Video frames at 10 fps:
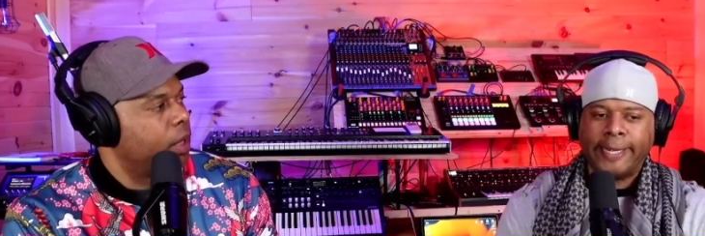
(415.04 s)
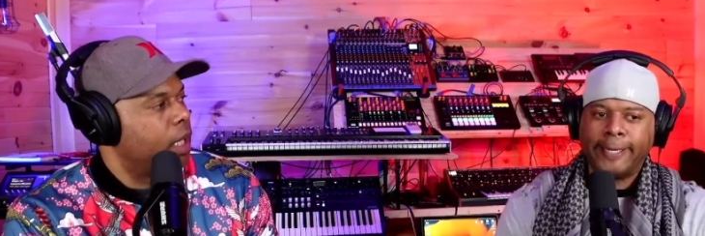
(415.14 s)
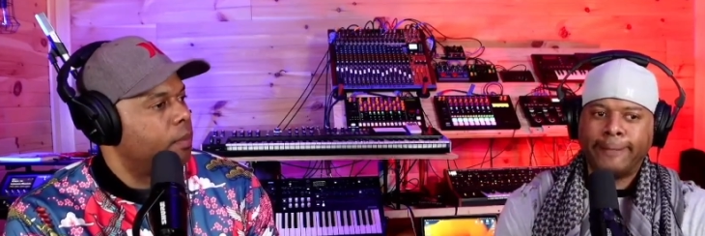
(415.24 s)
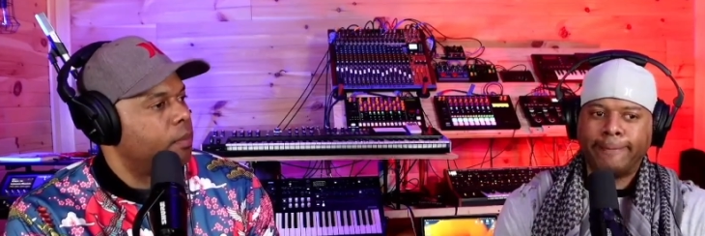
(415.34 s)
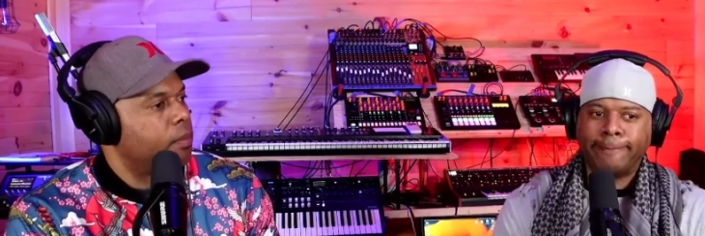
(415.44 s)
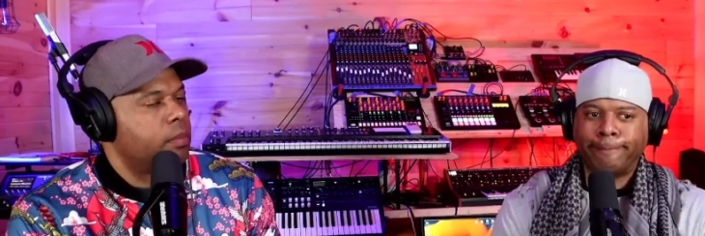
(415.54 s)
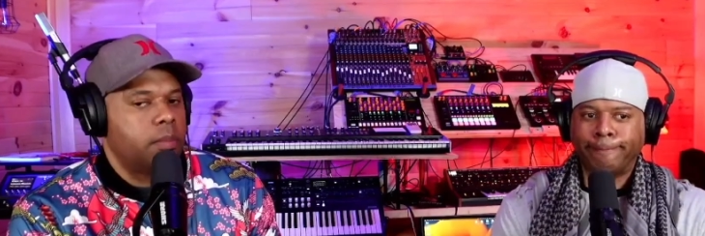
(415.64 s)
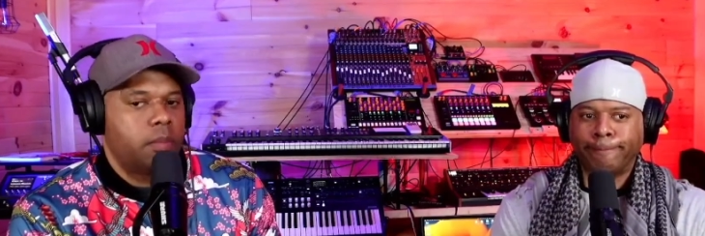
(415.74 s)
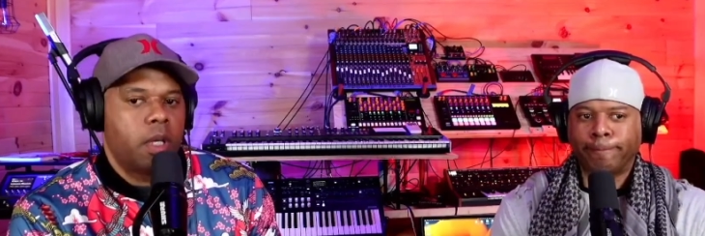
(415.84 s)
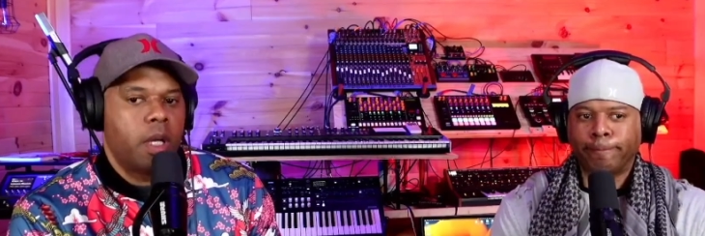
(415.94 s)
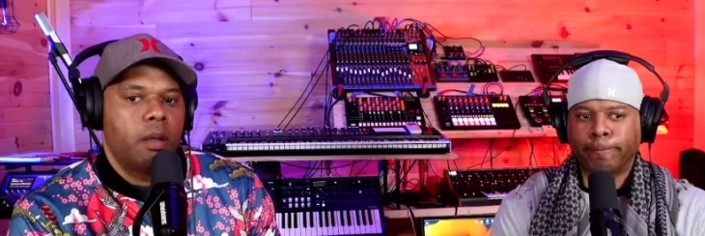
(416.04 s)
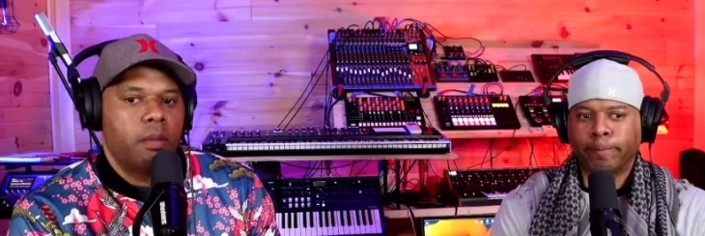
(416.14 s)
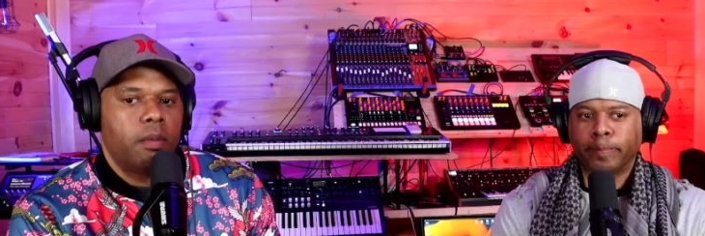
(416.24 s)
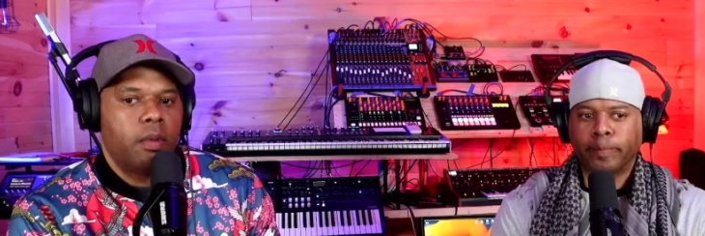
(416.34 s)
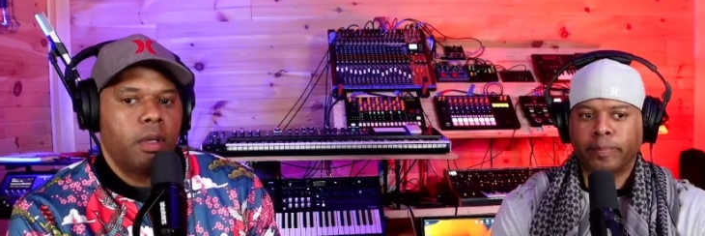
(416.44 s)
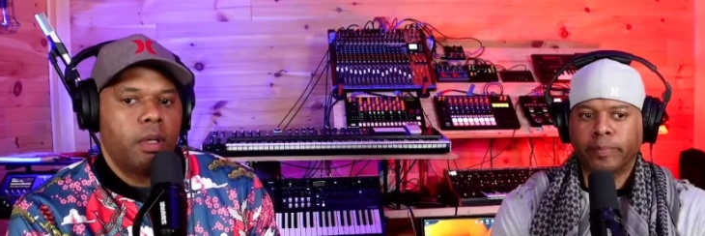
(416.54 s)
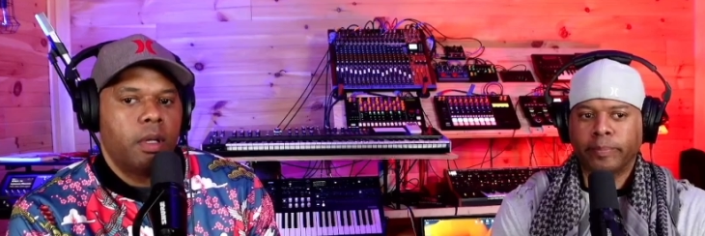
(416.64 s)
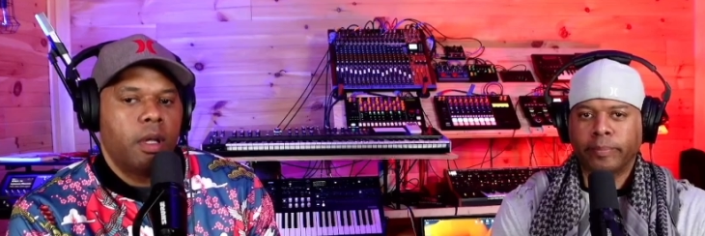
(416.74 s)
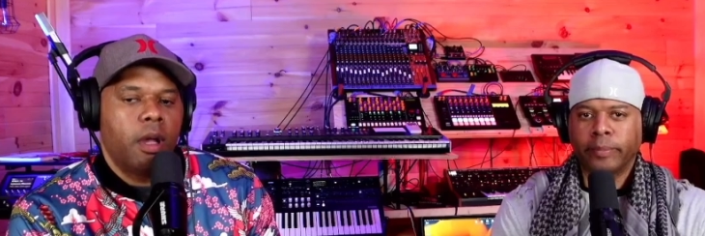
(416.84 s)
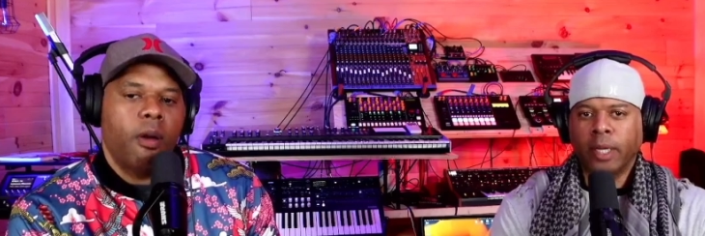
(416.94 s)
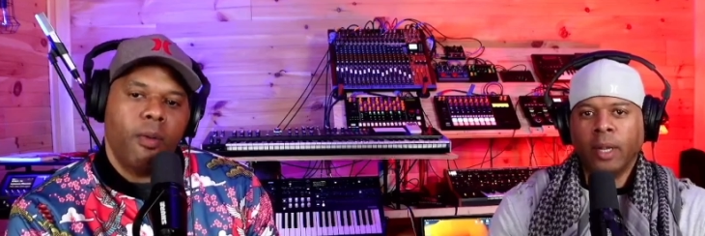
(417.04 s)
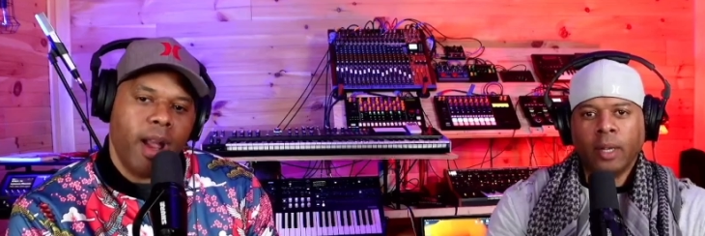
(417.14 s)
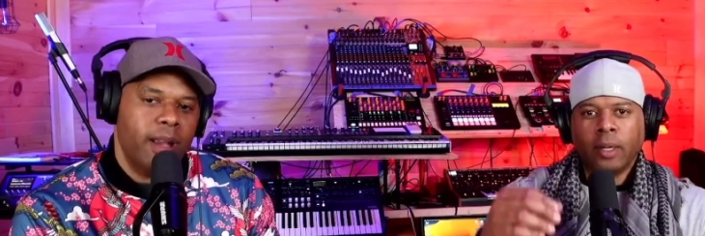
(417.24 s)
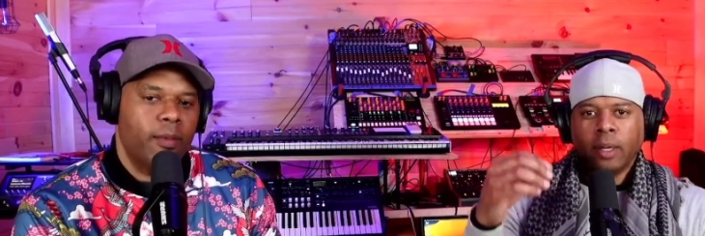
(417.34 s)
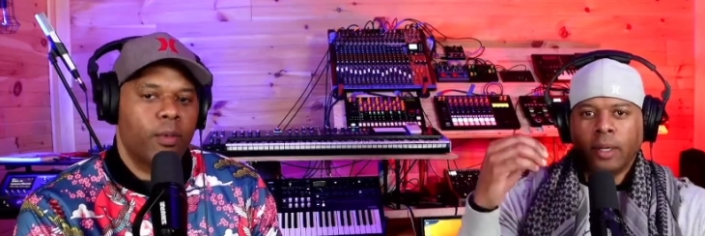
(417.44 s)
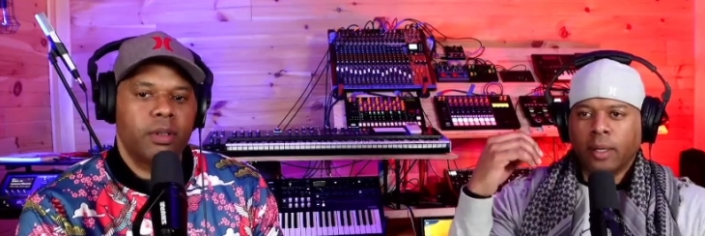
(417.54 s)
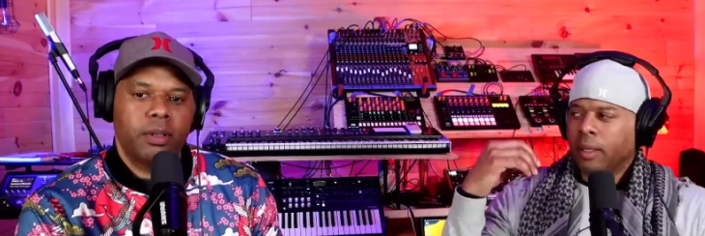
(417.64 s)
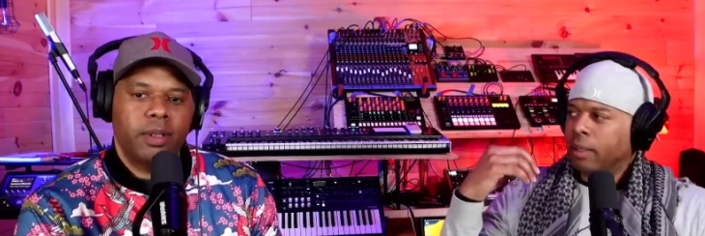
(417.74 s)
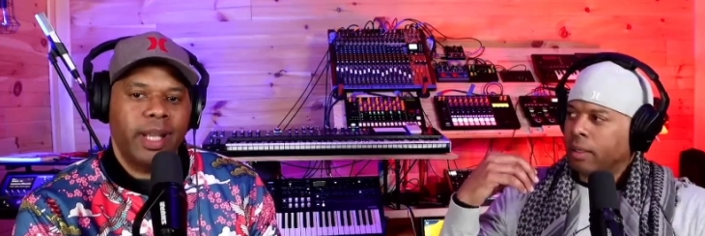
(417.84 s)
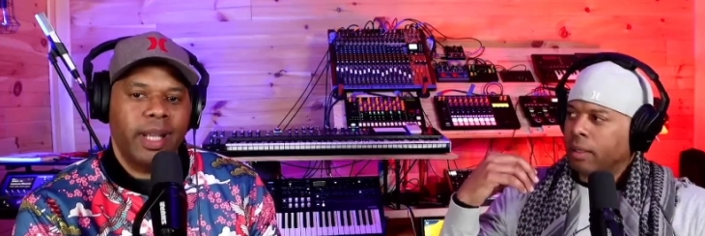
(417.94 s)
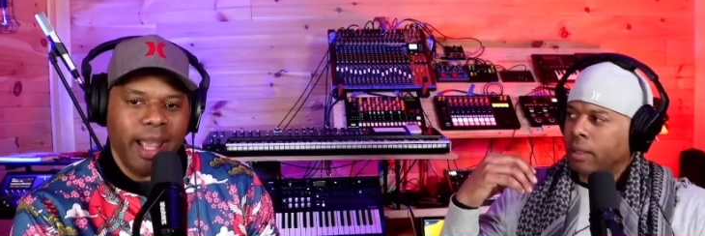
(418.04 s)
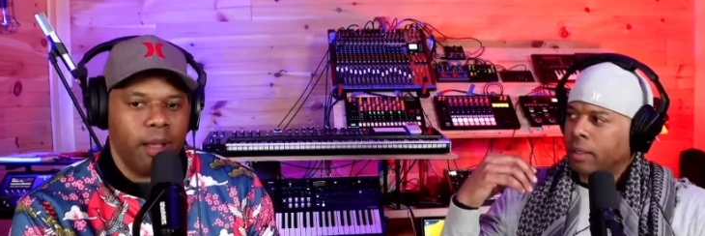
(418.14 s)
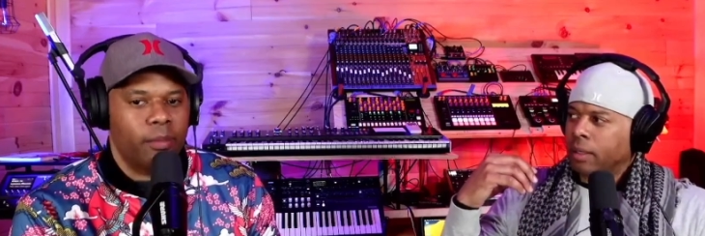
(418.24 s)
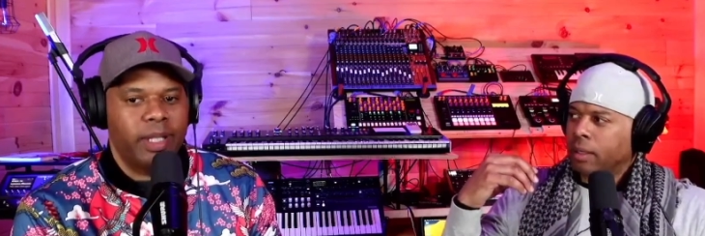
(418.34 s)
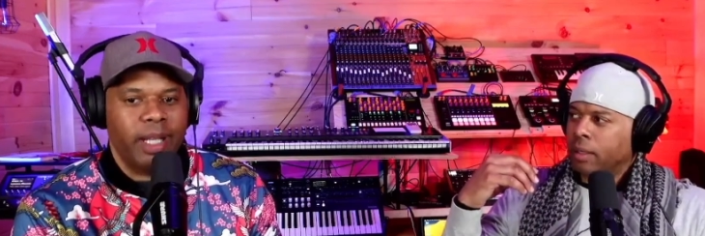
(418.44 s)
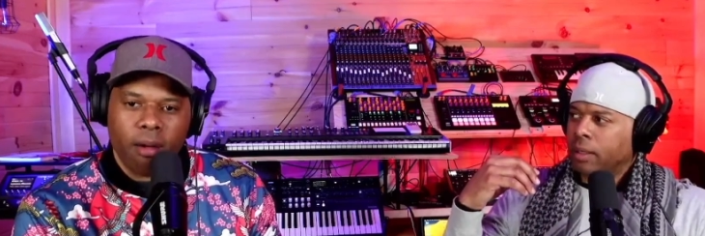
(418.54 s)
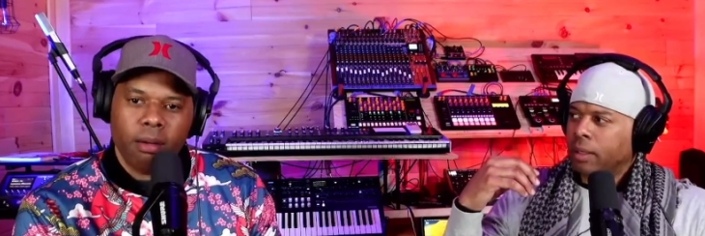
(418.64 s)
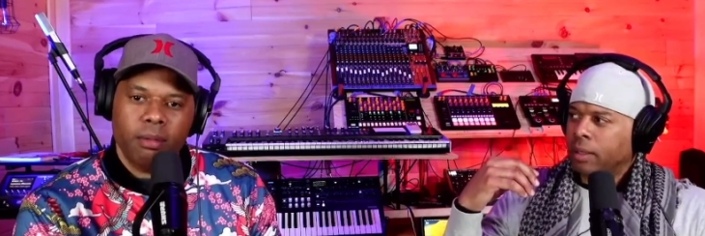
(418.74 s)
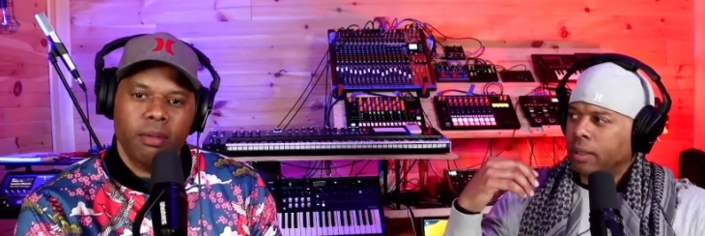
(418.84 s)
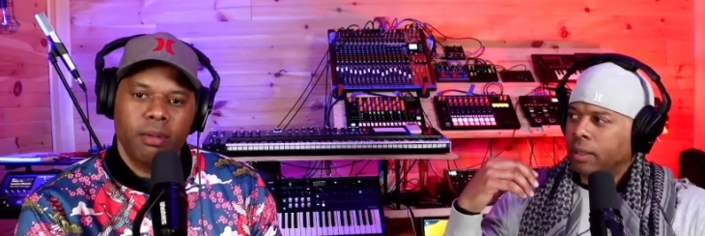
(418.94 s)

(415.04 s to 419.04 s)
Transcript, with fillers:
Speaker 1: Yeah. yeah okay. So that's good. All right. Well, damn, Daryl.